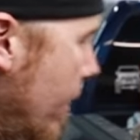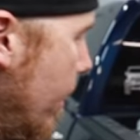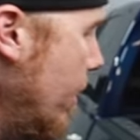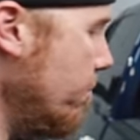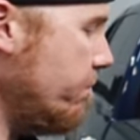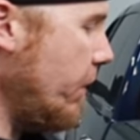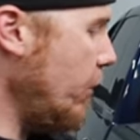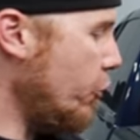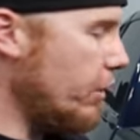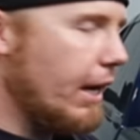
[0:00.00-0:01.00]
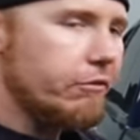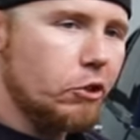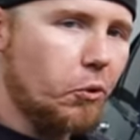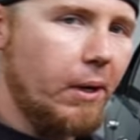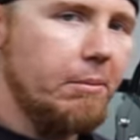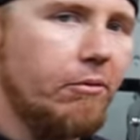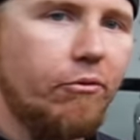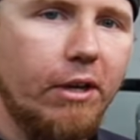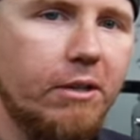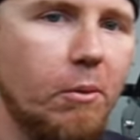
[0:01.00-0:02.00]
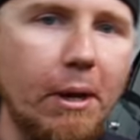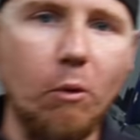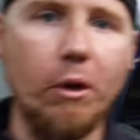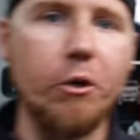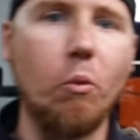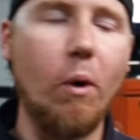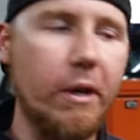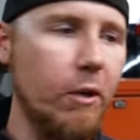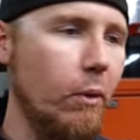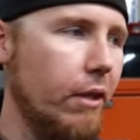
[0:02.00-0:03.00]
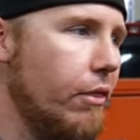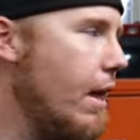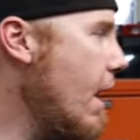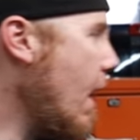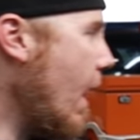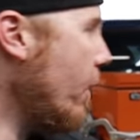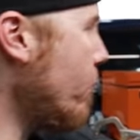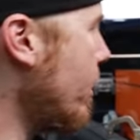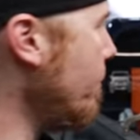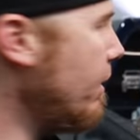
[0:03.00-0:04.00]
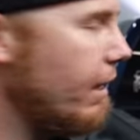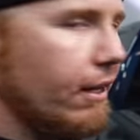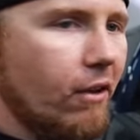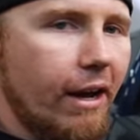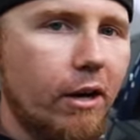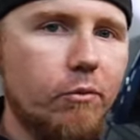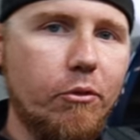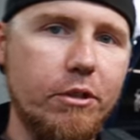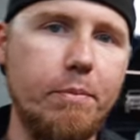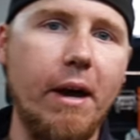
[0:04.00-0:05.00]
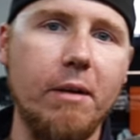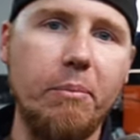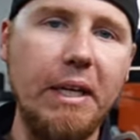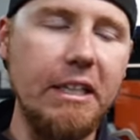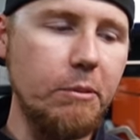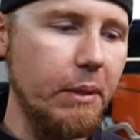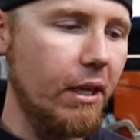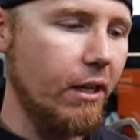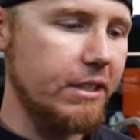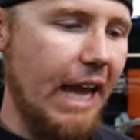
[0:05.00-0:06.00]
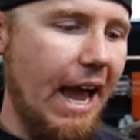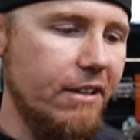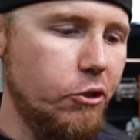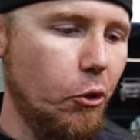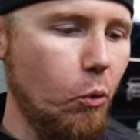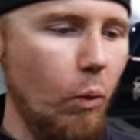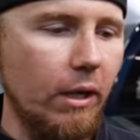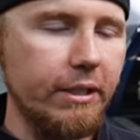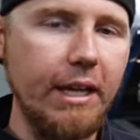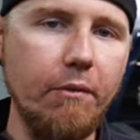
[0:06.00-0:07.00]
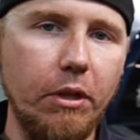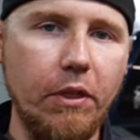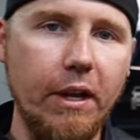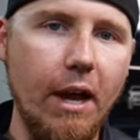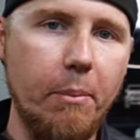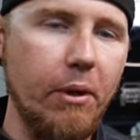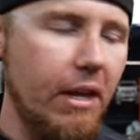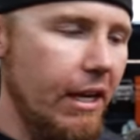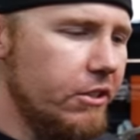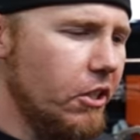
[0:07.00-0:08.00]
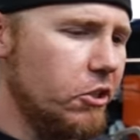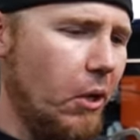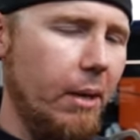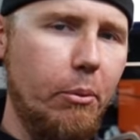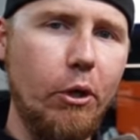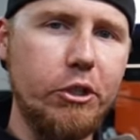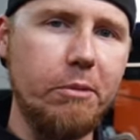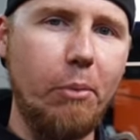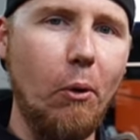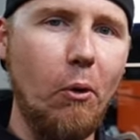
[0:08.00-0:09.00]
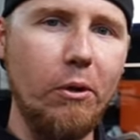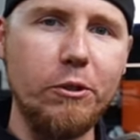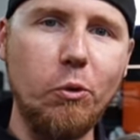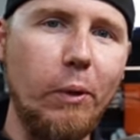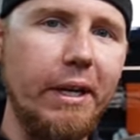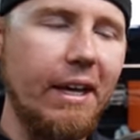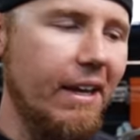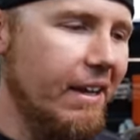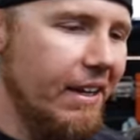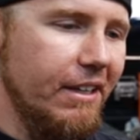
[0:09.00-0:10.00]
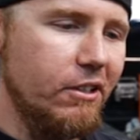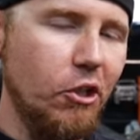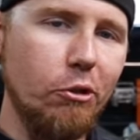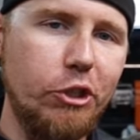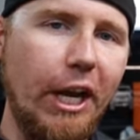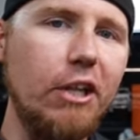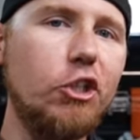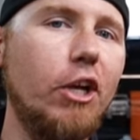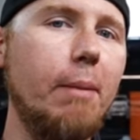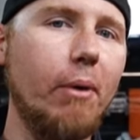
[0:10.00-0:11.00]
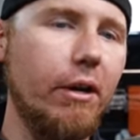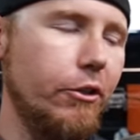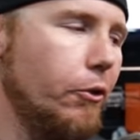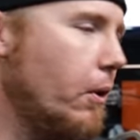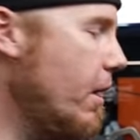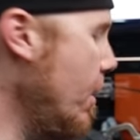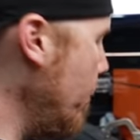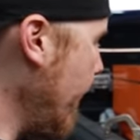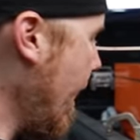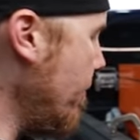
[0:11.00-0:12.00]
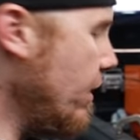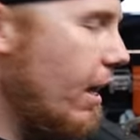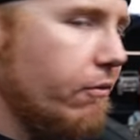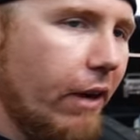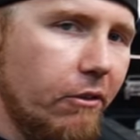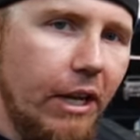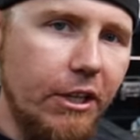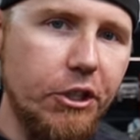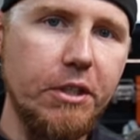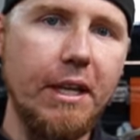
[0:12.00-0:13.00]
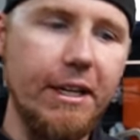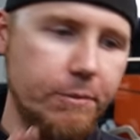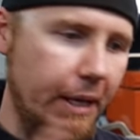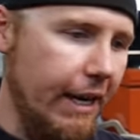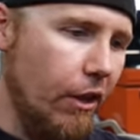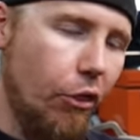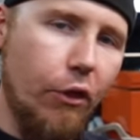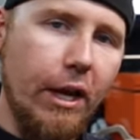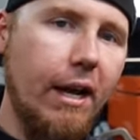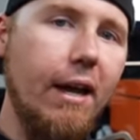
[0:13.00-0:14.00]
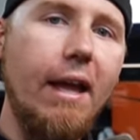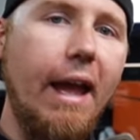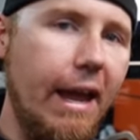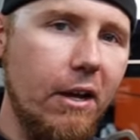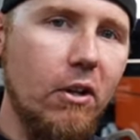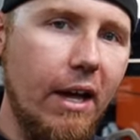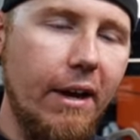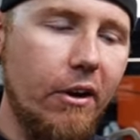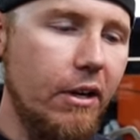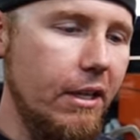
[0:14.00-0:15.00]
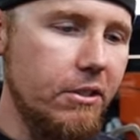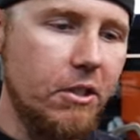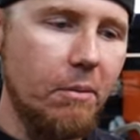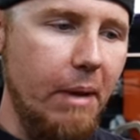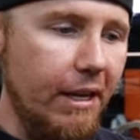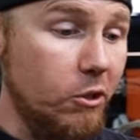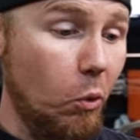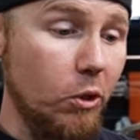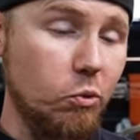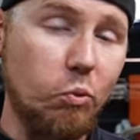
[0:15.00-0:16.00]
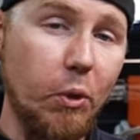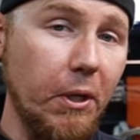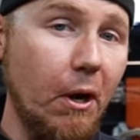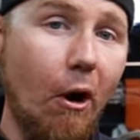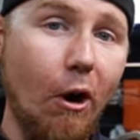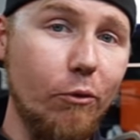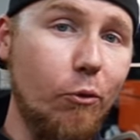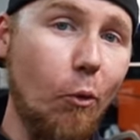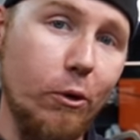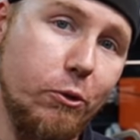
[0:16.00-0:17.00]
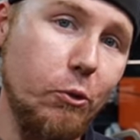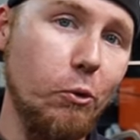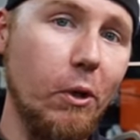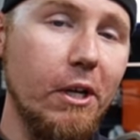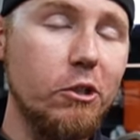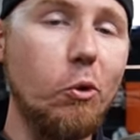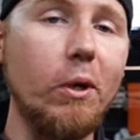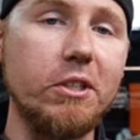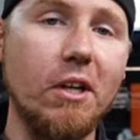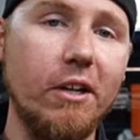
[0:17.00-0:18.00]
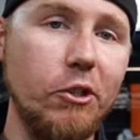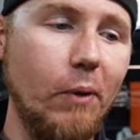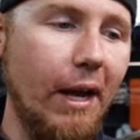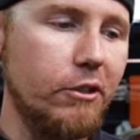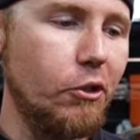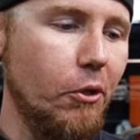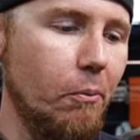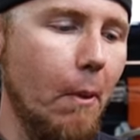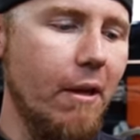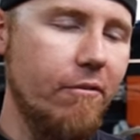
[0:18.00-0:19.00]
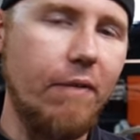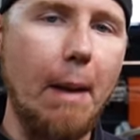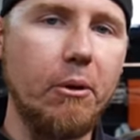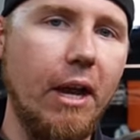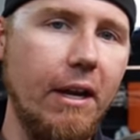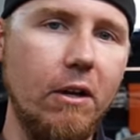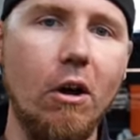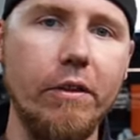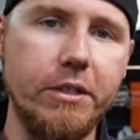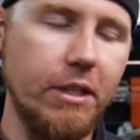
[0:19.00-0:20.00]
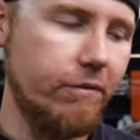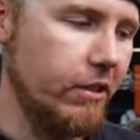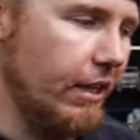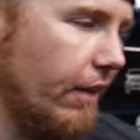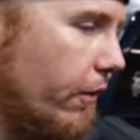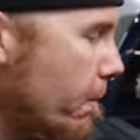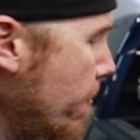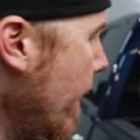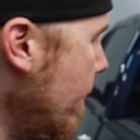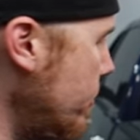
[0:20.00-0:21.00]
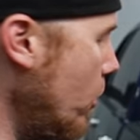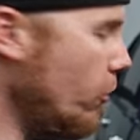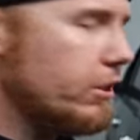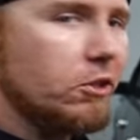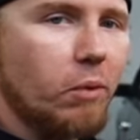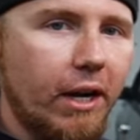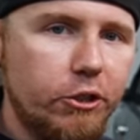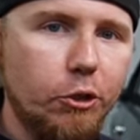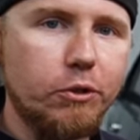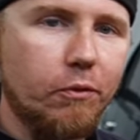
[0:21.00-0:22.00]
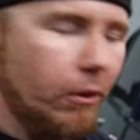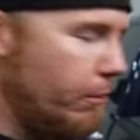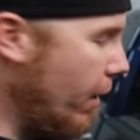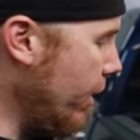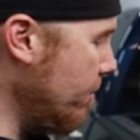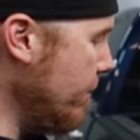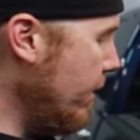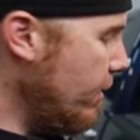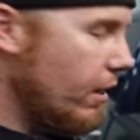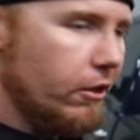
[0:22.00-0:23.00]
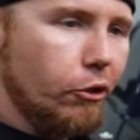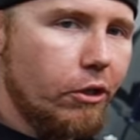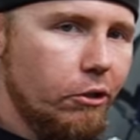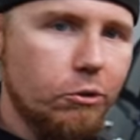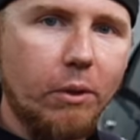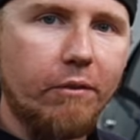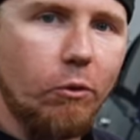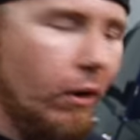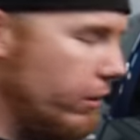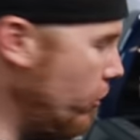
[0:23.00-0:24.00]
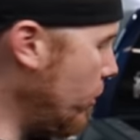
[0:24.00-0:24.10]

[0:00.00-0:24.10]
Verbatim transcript: Um, you're gonna have to trim to fit no matter what you're working with. I recommend angle iron for this bottom piece because as you're welding everything up, it's gonna try to push and pull and tweak and you know change shape on you. But having a foundation that is made out of thick angle iron is gonna make it to where it's really hard for it to twist on you as you're fabricating all this stuff together. So this is what I choose for the bottom. Uh, you can use whatever you want.